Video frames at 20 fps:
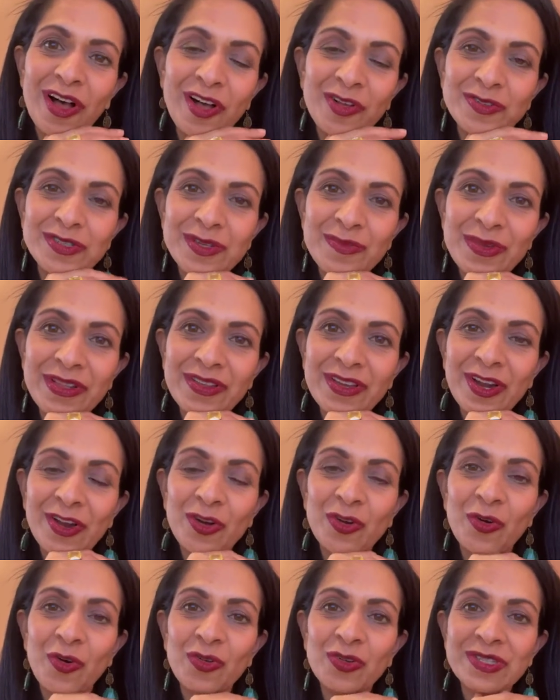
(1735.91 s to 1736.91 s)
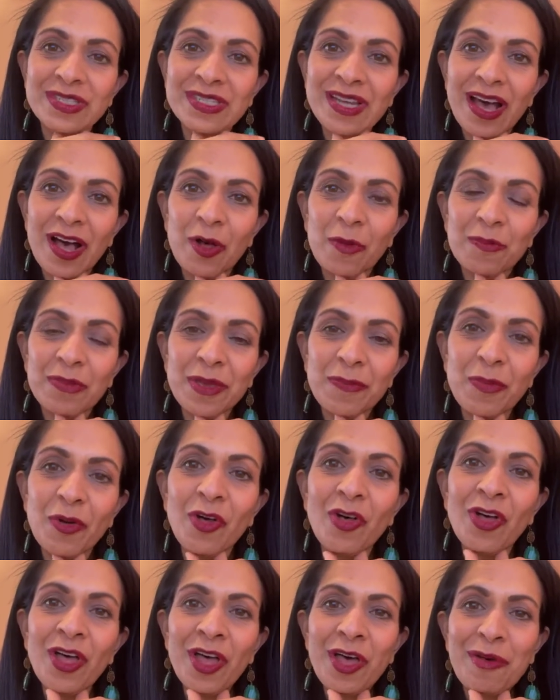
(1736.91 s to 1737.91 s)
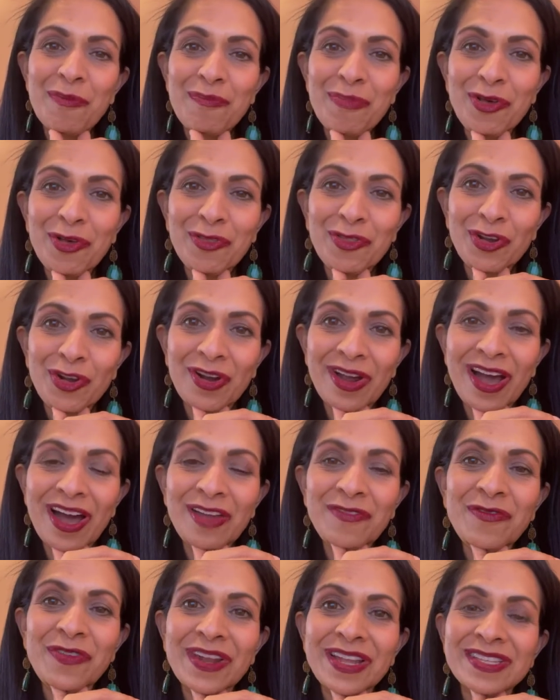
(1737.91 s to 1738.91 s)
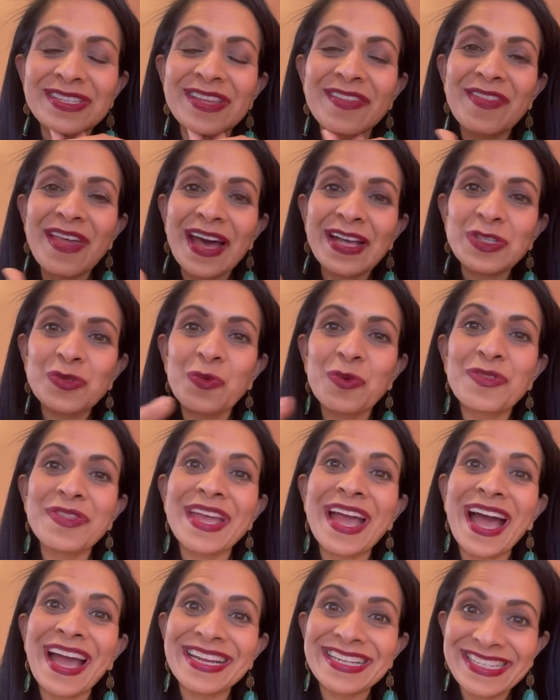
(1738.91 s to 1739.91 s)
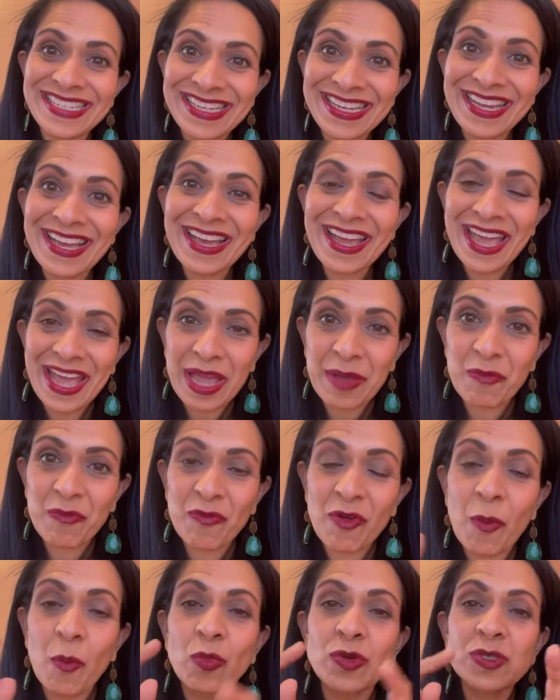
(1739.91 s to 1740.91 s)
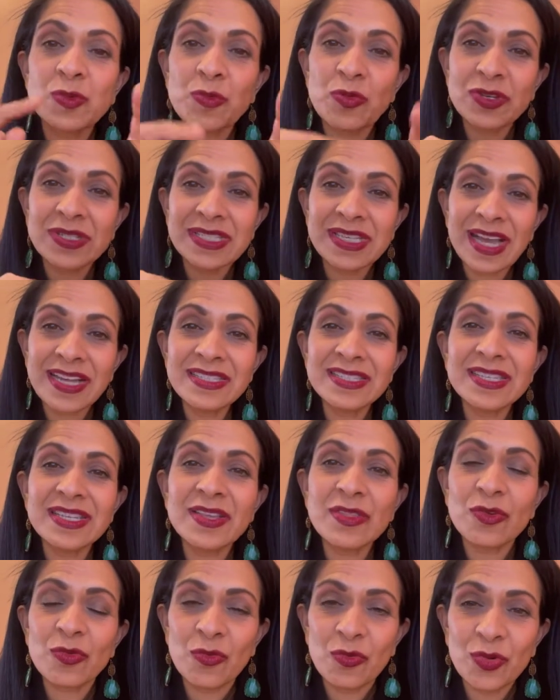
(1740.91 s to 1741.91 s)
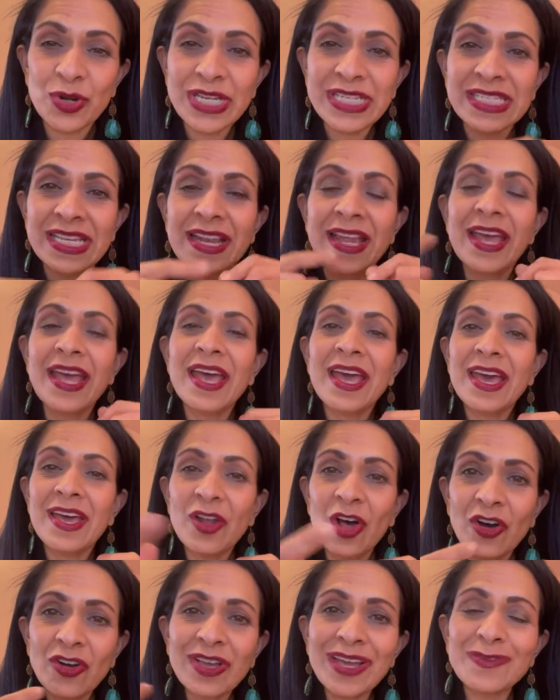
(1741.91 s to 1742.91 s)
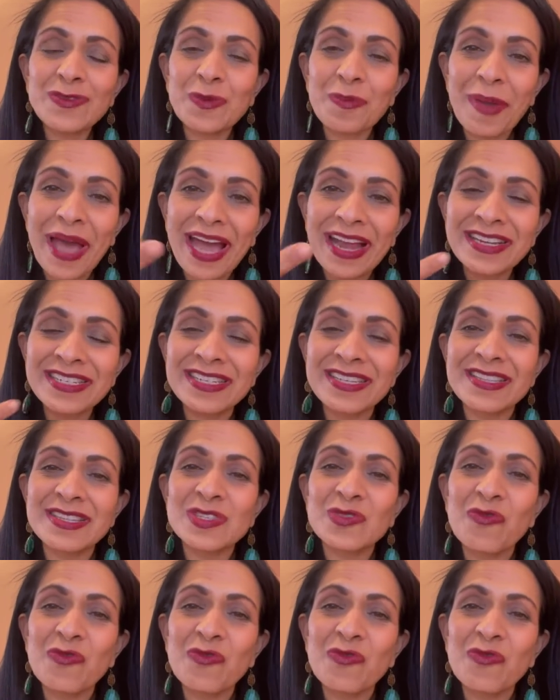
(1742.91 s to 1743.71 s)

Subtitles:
Ultimately, our goal is to help people build their confidence. And that's where the idea came from, was precisely the reason. It all gets back to this